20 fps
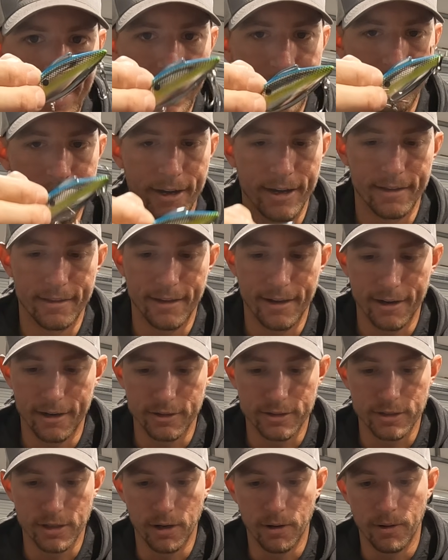guy right there.
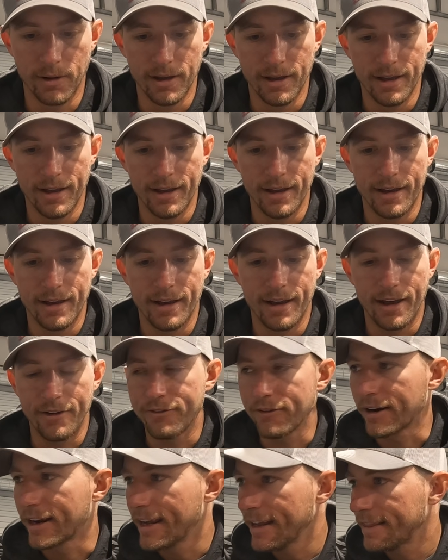So I
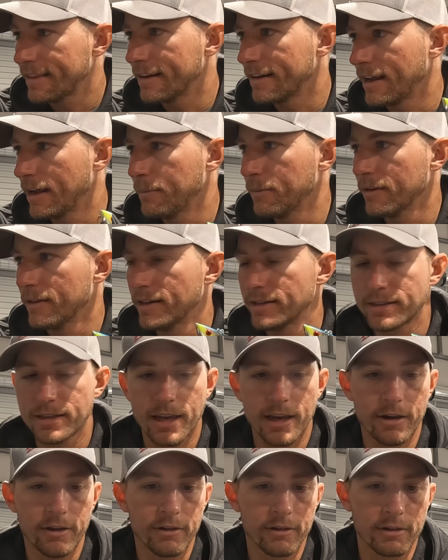forget the name of this
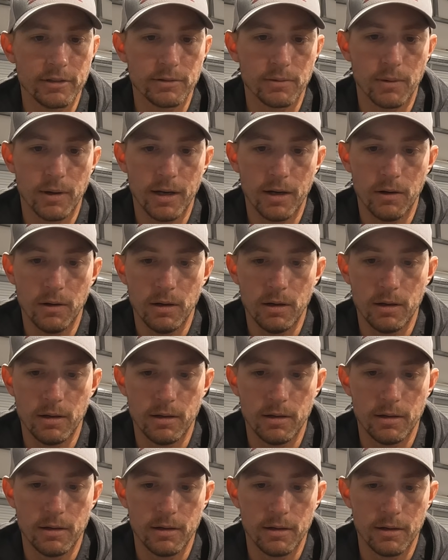color as well.
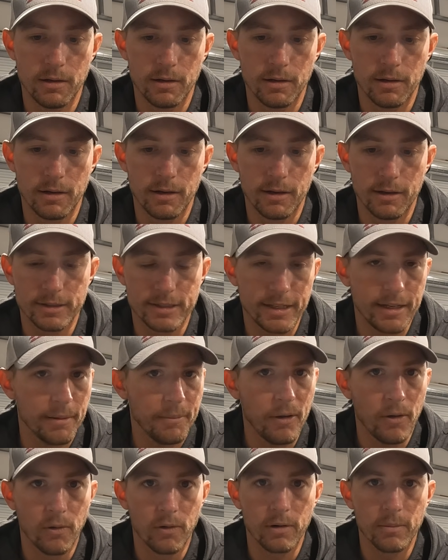See,
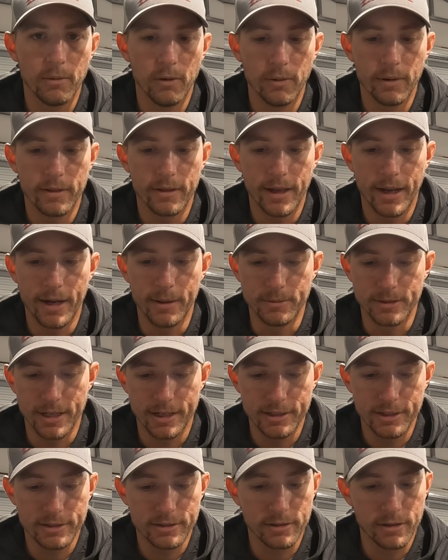I'm horrible with names. I
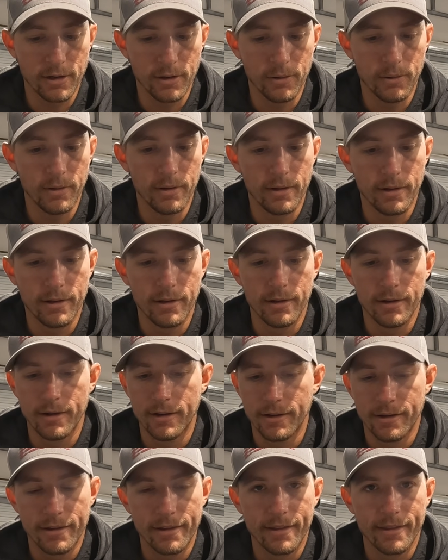just know
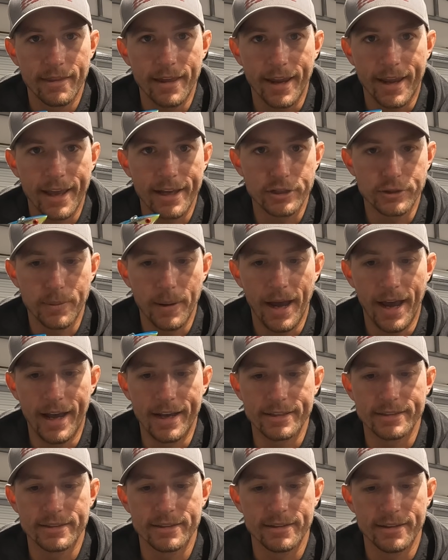they catch
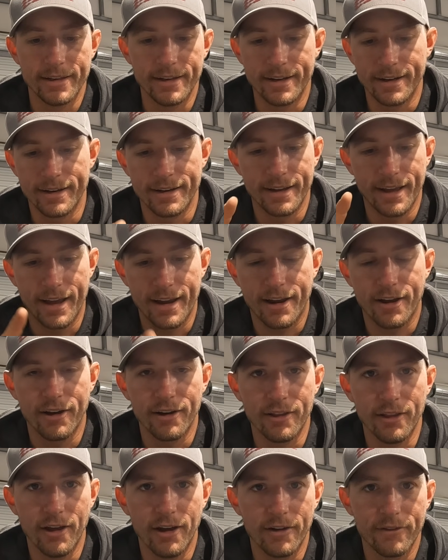bass, and I
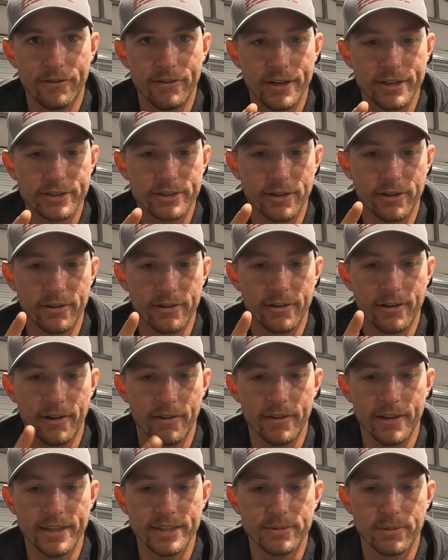caught a lot of fish
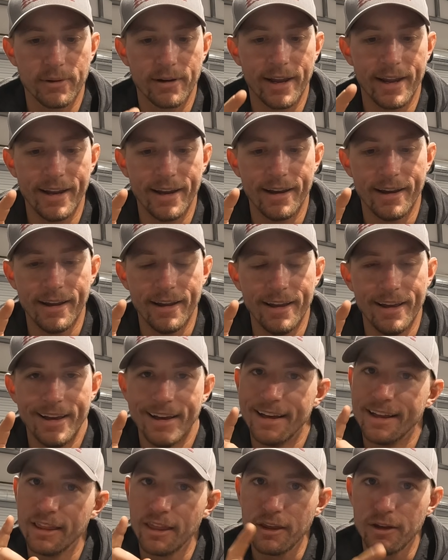on this one. And
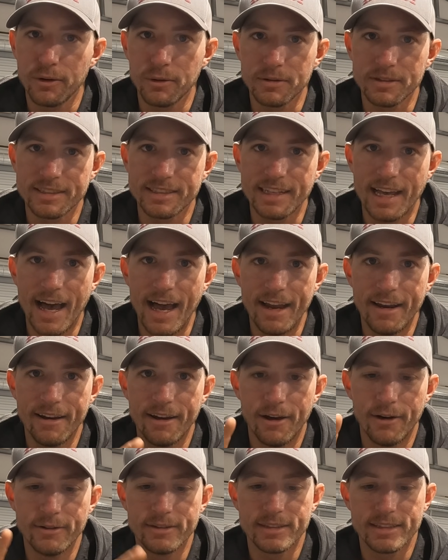a little side
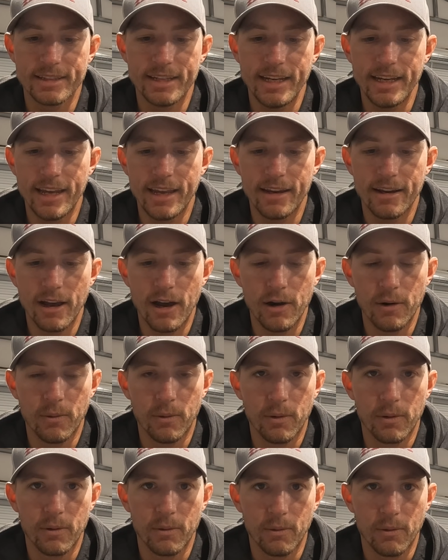note, sneaky note,
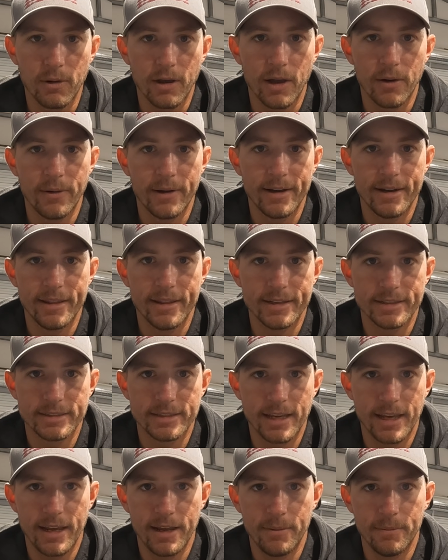we'll go into the
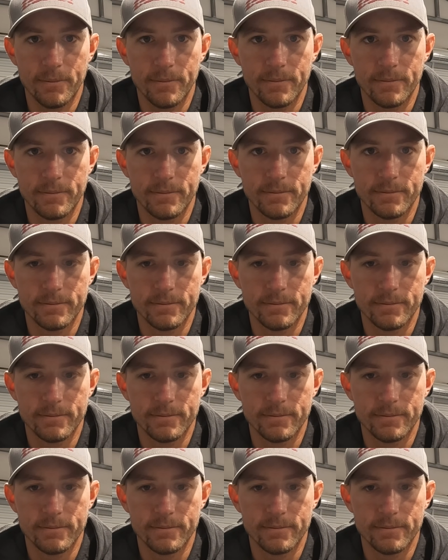same